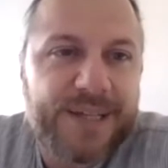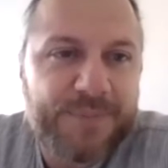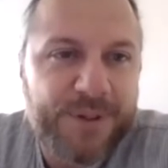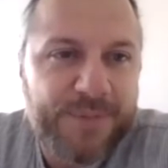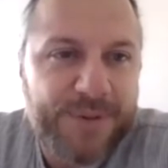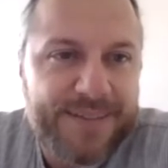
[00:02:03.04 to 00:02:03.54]

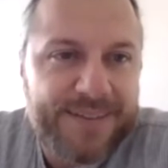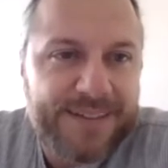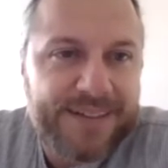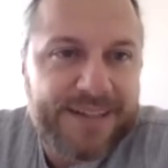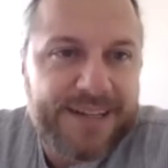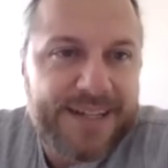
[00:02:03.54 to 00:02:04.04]

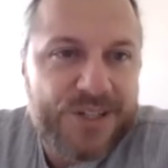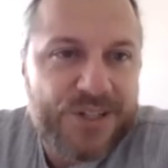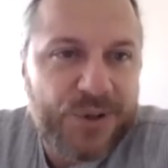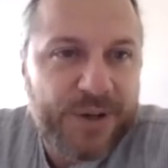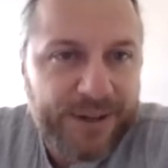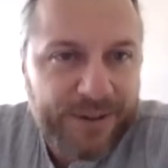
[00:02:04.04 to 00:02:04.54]
implementing
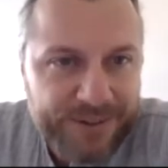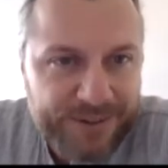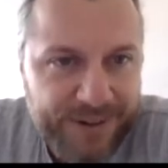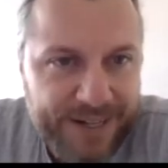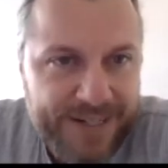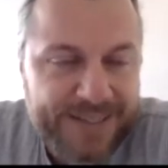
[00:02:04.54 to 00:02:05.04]
NGO Health
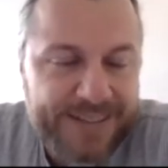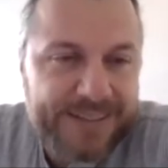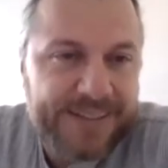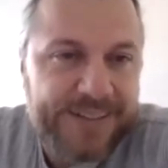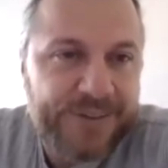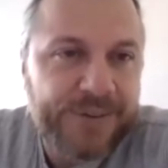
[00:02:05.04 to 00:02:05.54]
Right
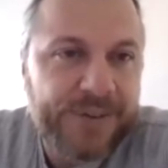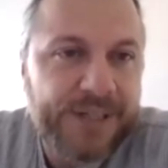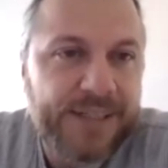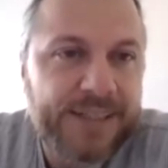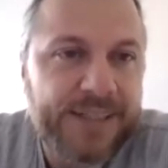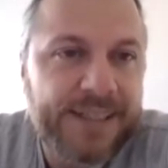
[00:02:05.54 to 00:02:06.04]
in
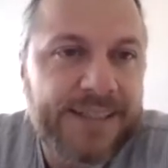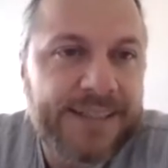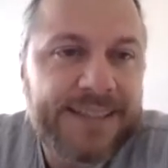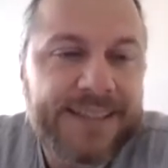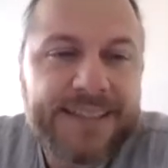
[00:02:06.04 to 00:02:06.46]
Uganda,